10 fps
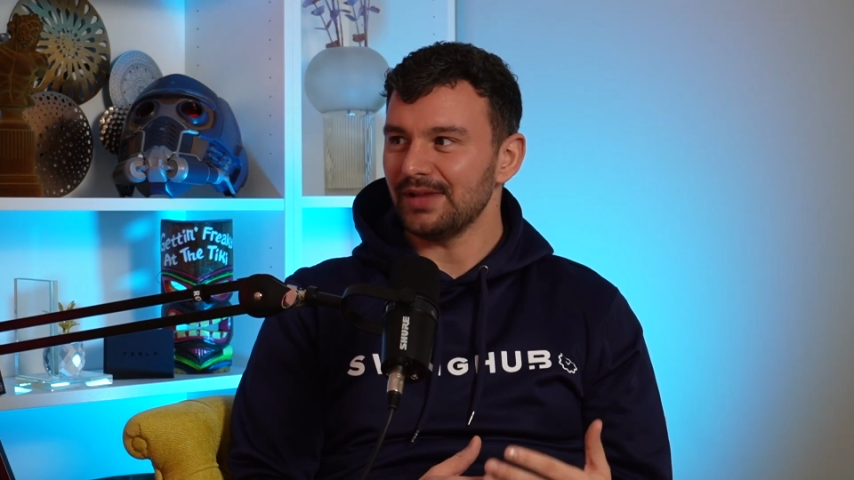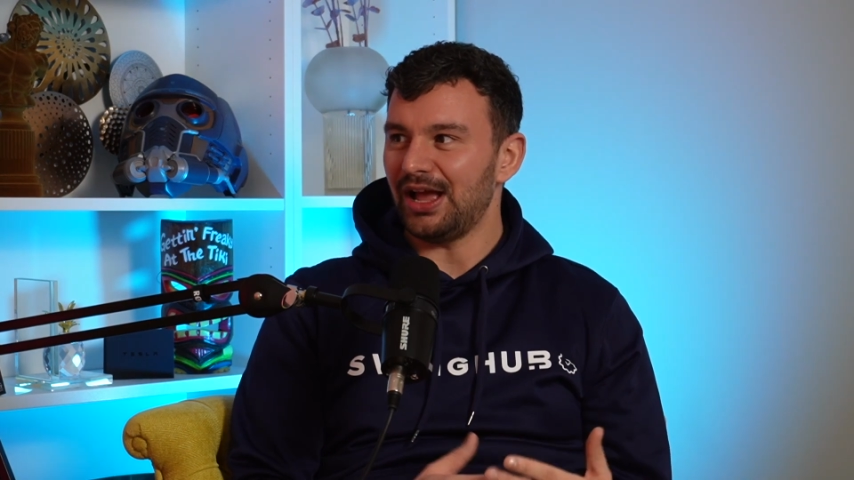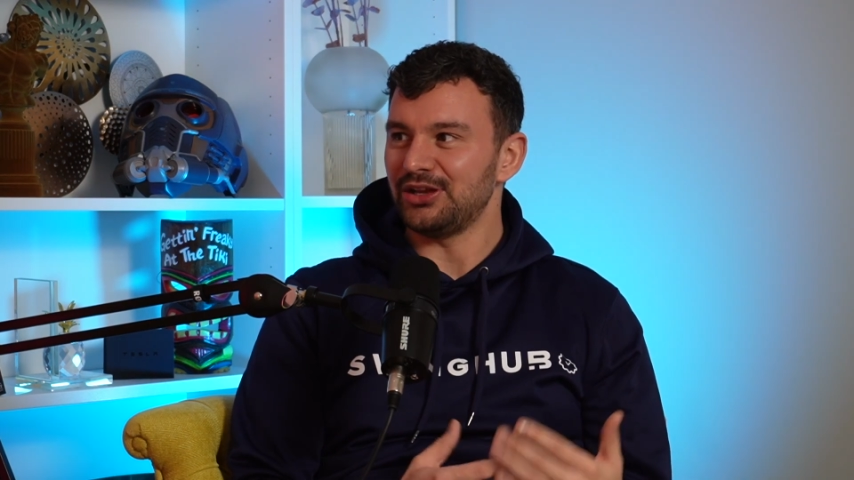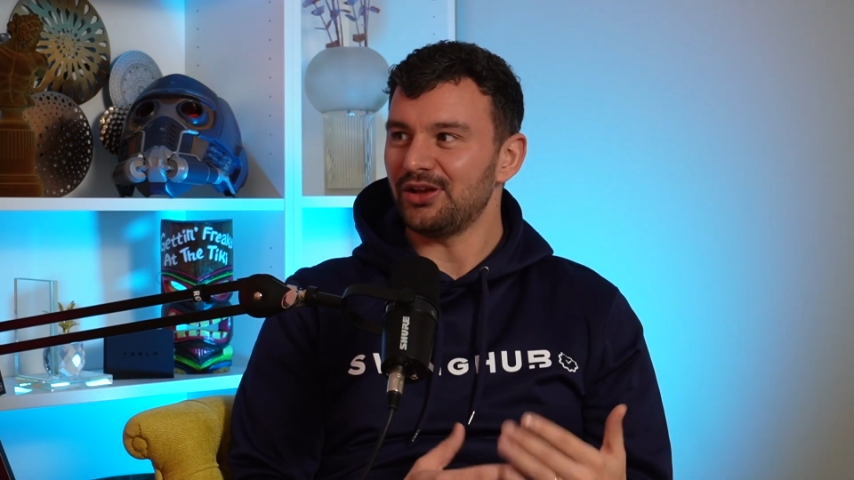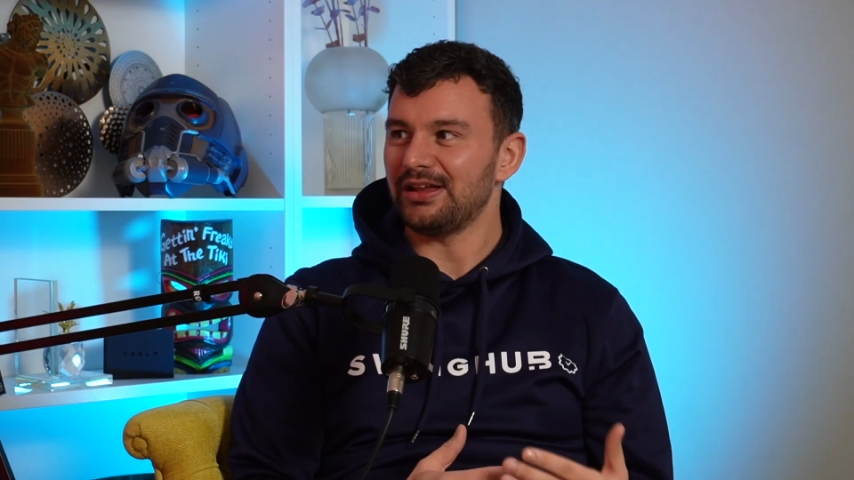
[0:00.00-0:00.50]

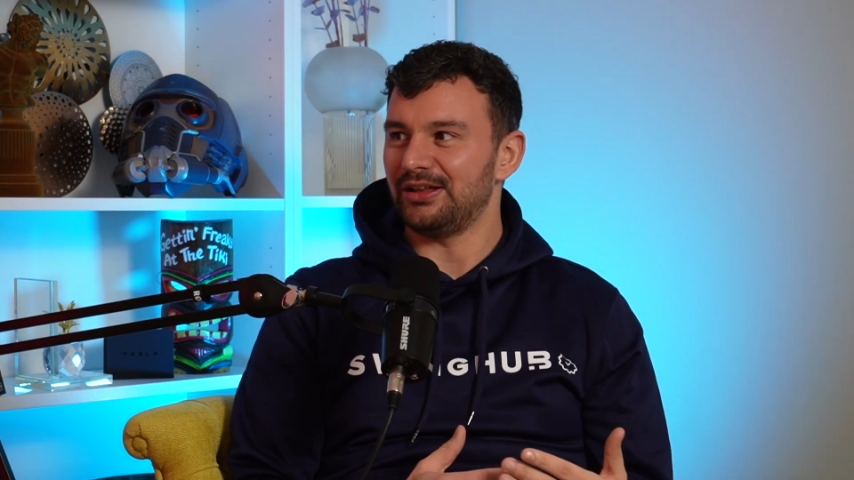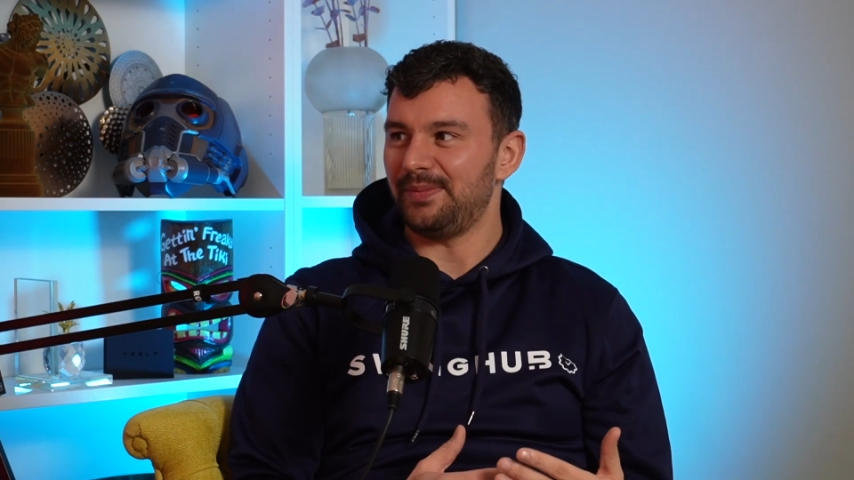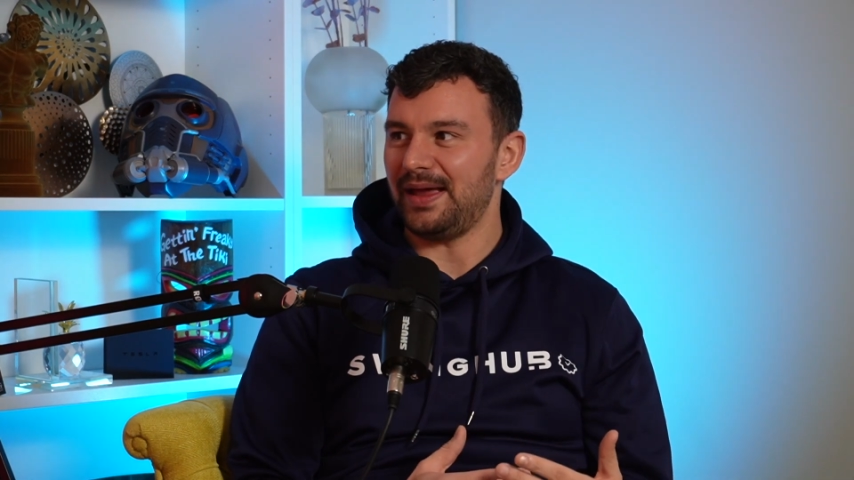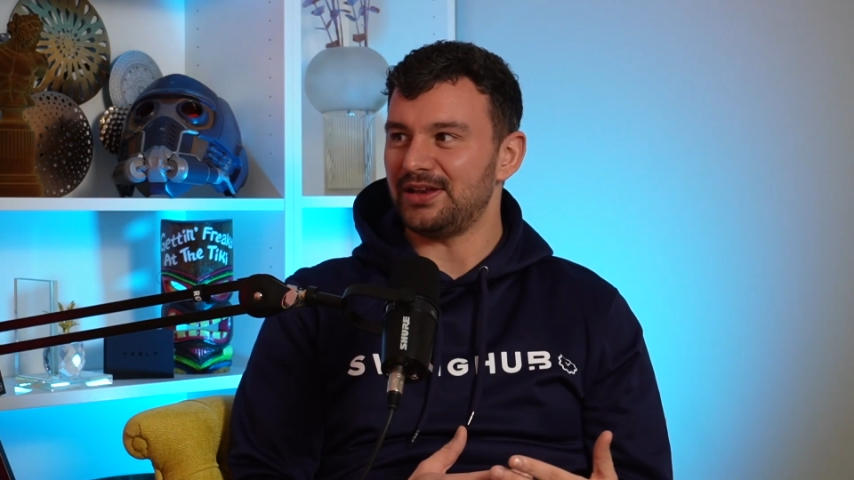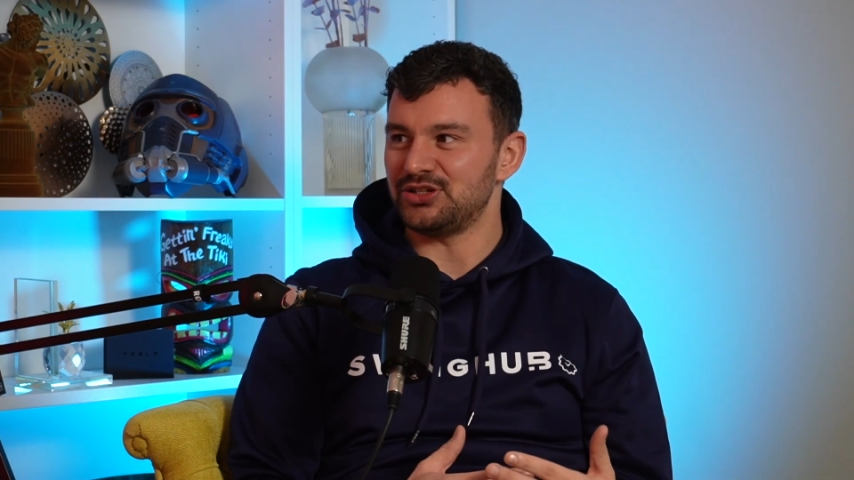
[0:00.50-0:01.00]
and you're laying in the
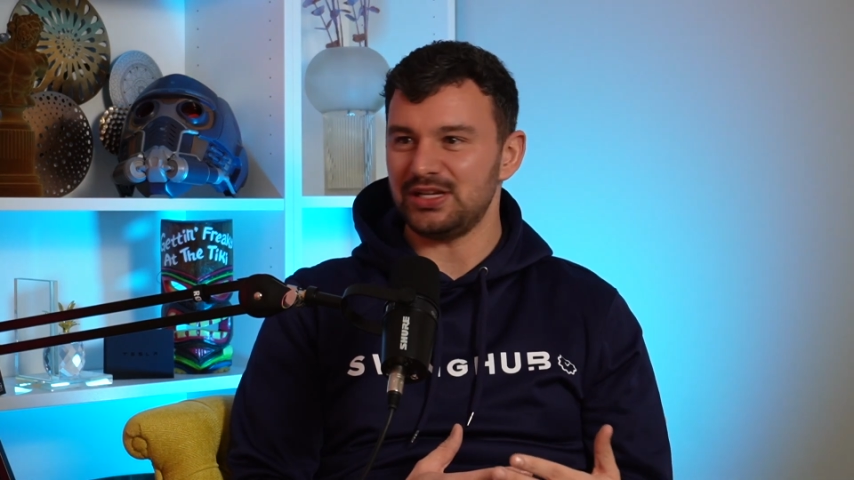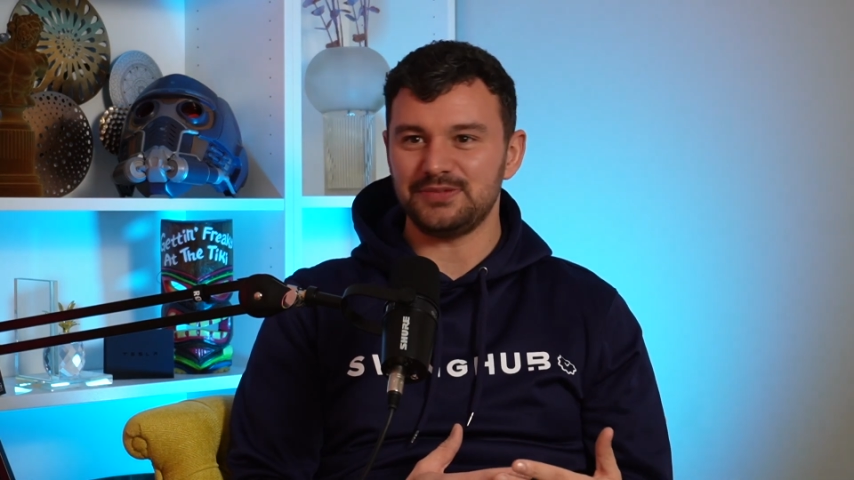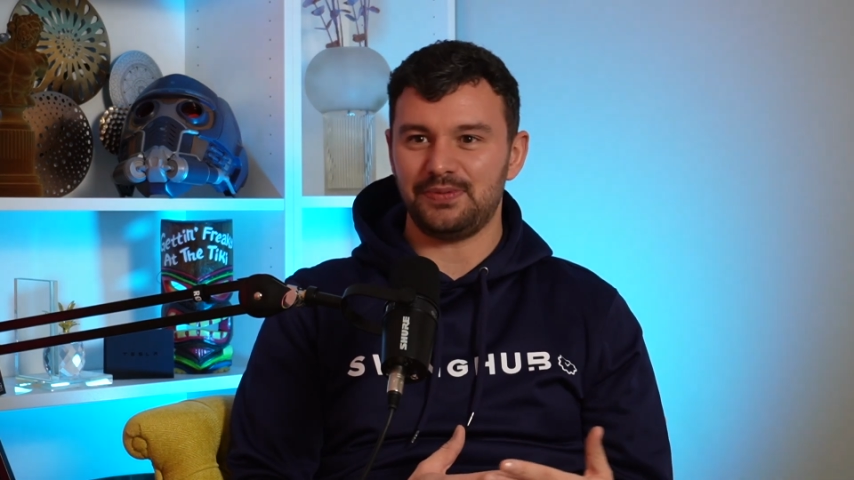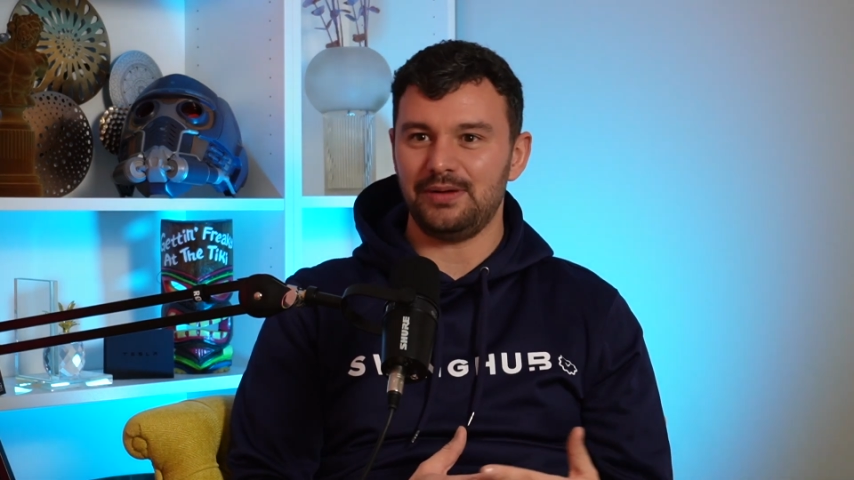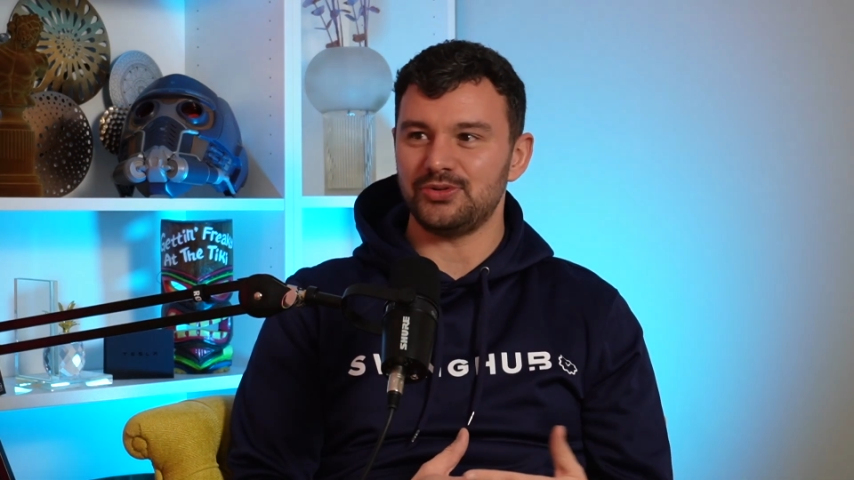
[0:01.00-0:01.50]
bed and she's
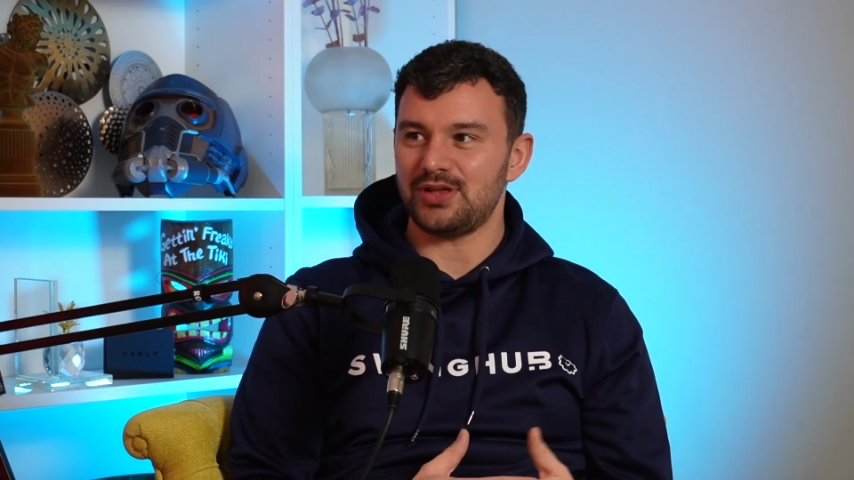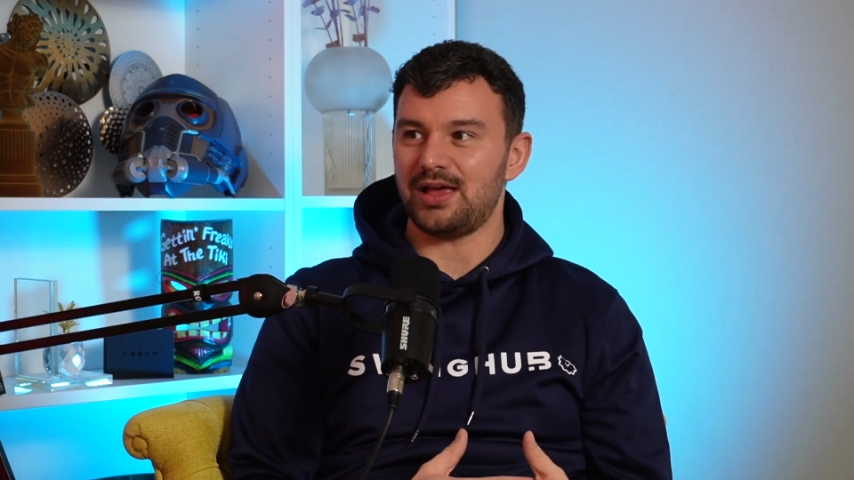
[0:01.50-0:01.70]
pretty much